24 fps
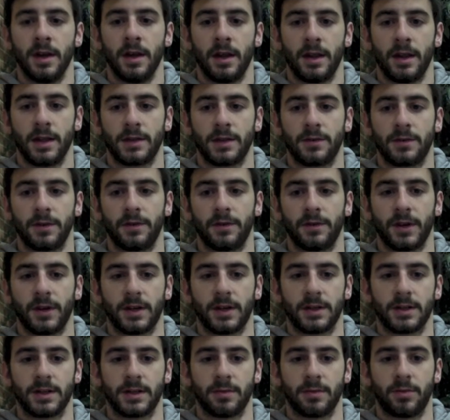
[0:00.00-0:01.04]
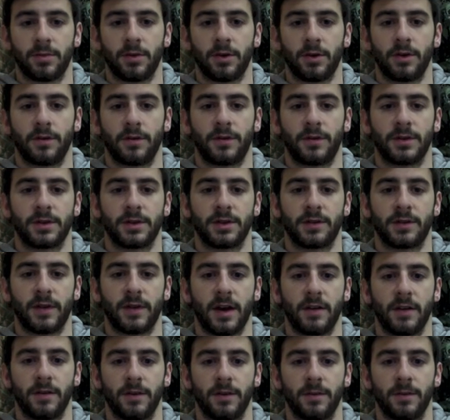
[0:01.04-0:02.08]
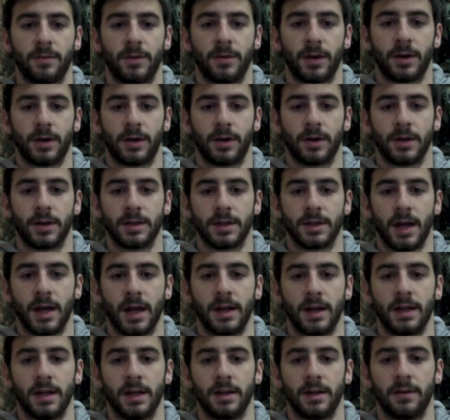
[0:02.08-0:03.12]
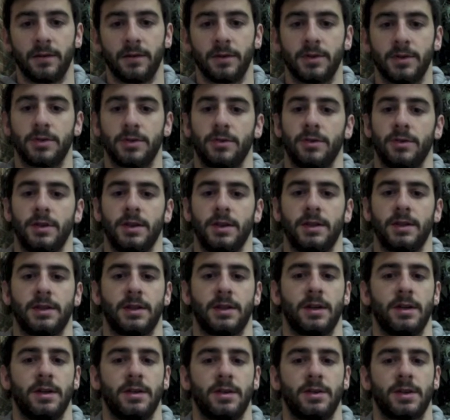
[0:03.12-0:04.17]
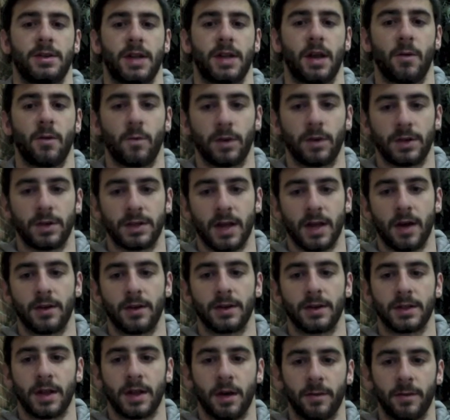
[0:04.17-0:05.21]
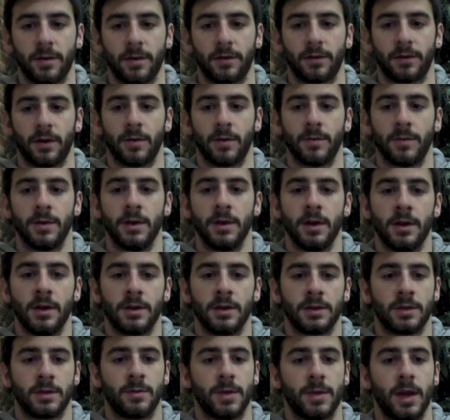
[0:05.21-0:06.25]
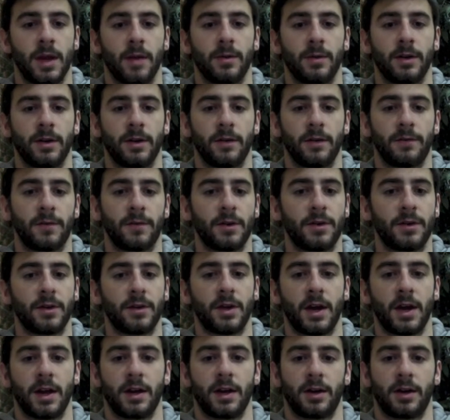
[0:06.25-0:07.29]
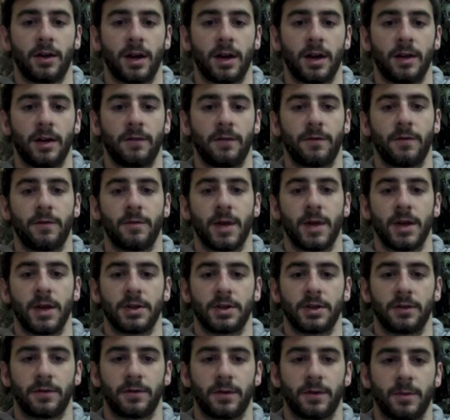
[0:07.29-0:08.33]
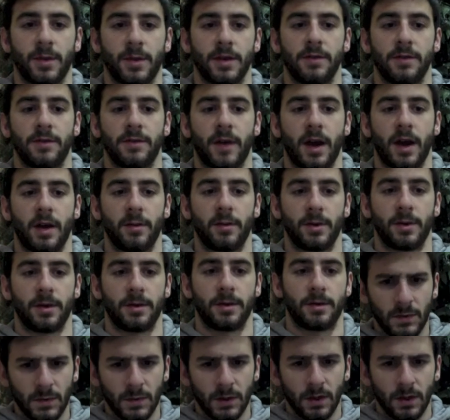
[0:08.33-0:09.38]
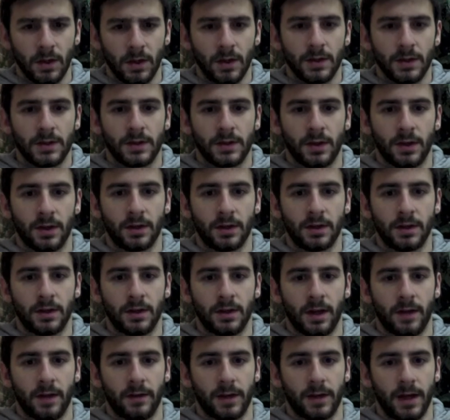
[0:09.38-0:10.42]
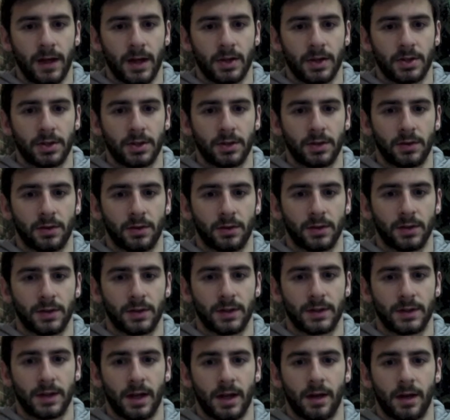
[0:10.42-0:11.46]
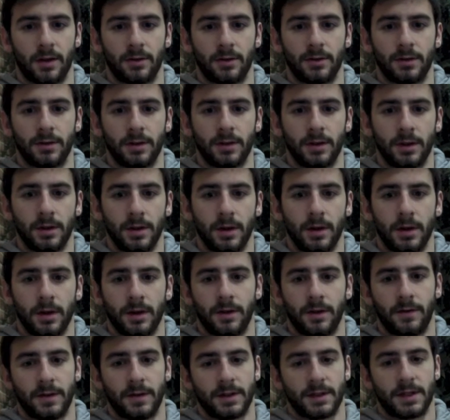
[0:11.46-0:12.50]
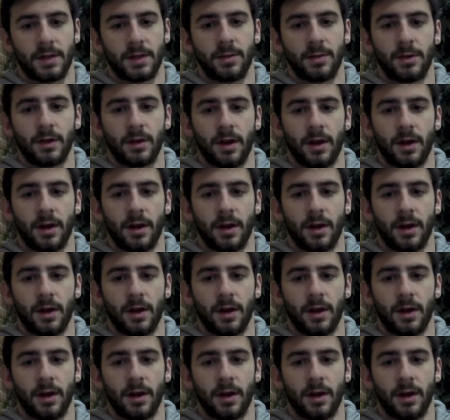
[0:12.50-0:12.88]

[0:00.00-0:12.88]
This reflex is important for survival because any individual needs to understand where sound is coming from to be able to further integrate information from the environment. During the navigation toward the sound, the vestibular